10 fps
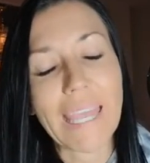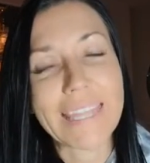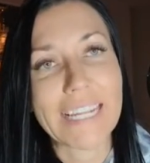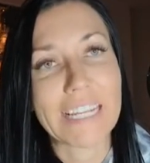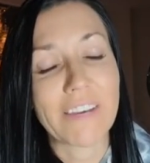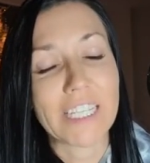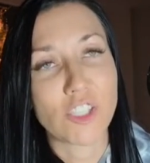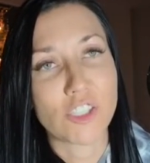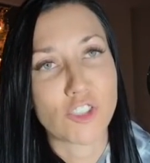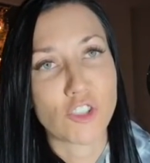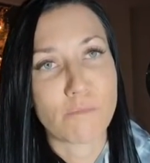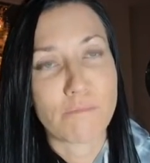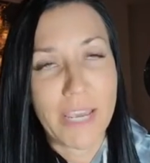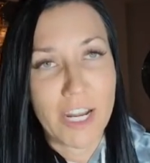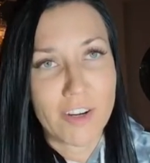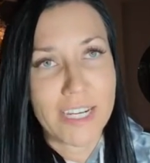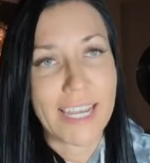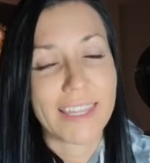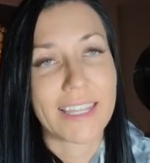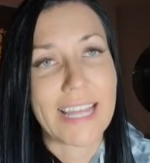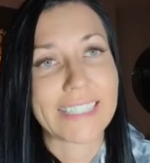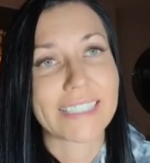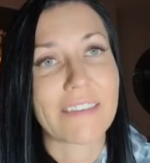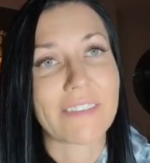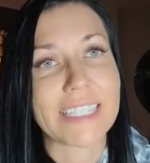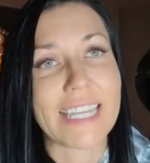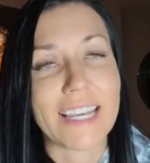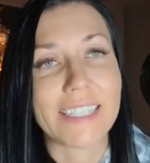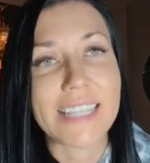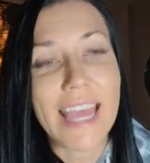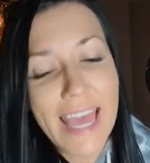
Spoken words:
And then if I just do Barrie in the last 7 days,